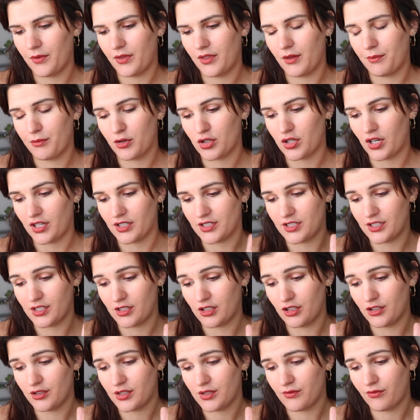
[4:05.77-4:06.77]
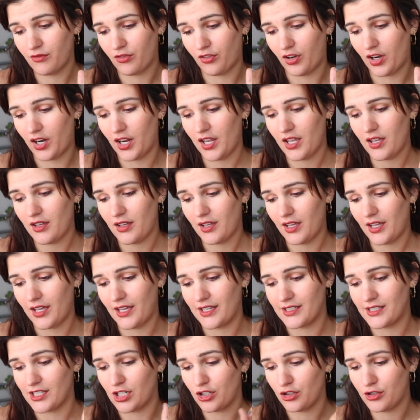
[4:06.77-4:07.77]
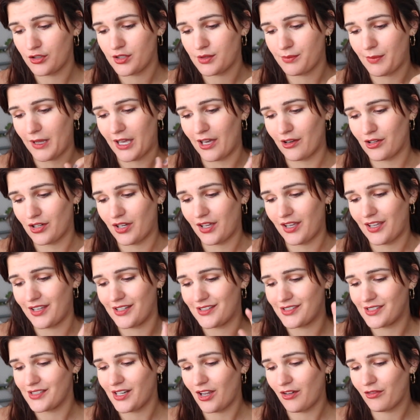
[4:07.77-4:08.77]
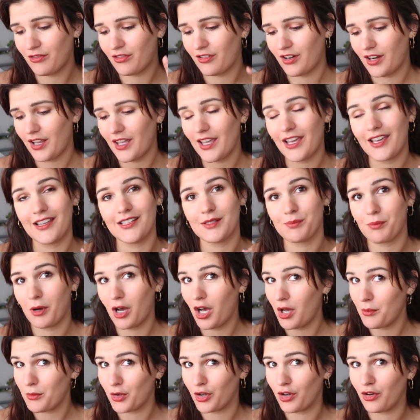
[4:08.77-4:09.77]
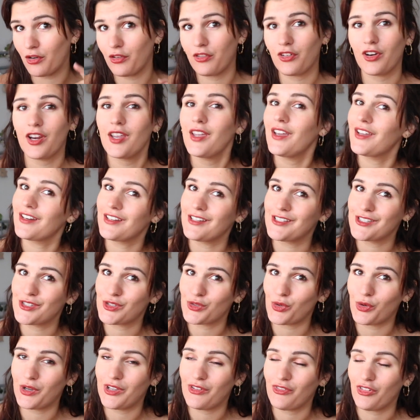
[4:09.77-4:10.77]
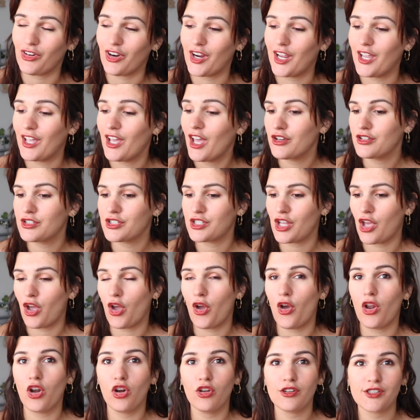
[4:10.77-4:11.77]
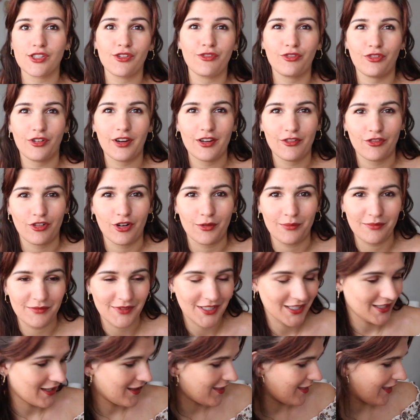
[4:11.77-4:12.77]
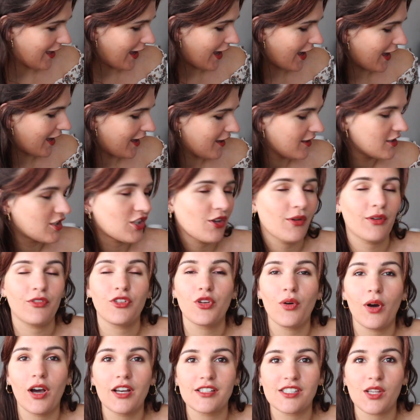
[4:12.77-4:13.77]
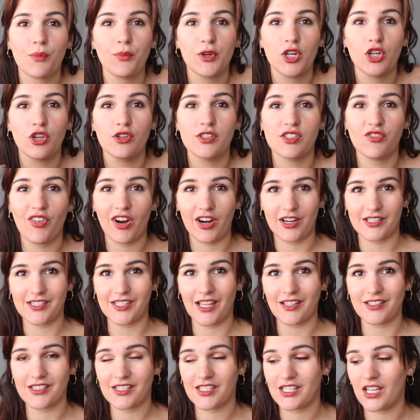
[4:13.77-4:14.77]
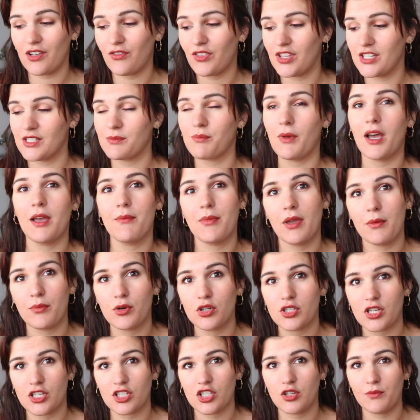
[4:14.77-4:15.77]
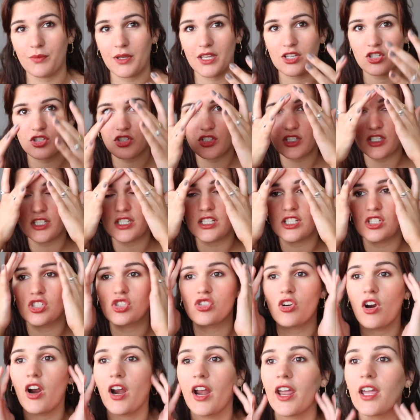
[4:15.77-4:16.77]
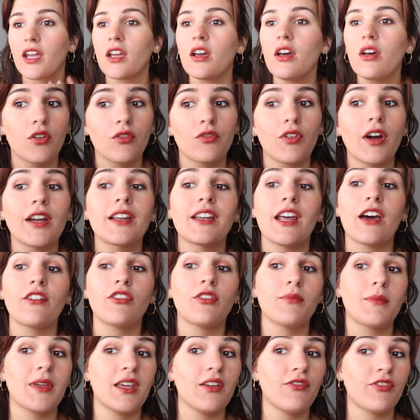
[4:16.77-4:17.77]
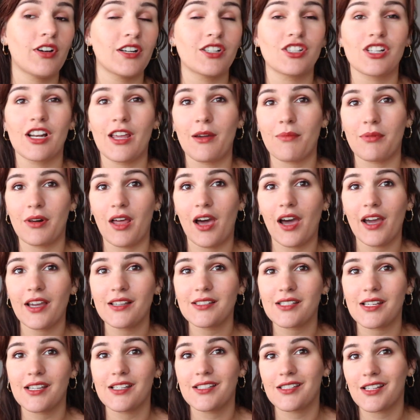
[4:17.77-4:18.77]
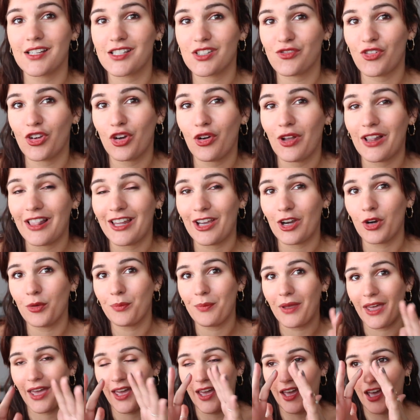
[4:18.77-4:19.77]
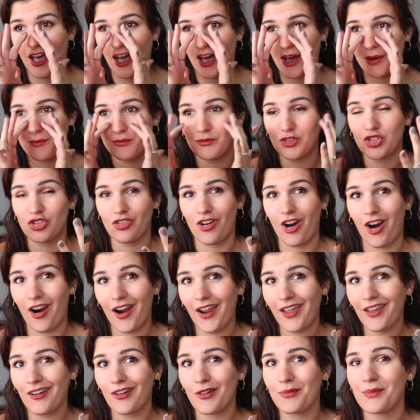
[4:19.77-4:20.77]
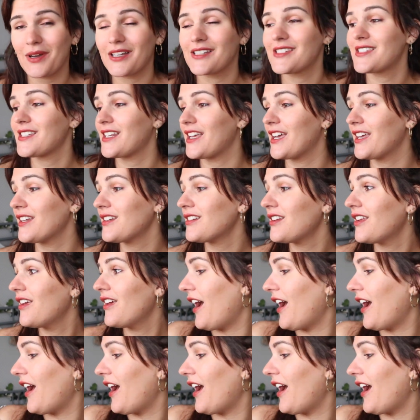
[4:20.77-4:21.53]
The product is gluten free, it is loose powder, it is nut free, it is palm oil free, and it is soy free. So lots of free froms there. So if you are someone who's very sensitive, this might be a product you'd be interested in trying. Right now for me, freshly applied, it does feel a little bit um, dry on my skin.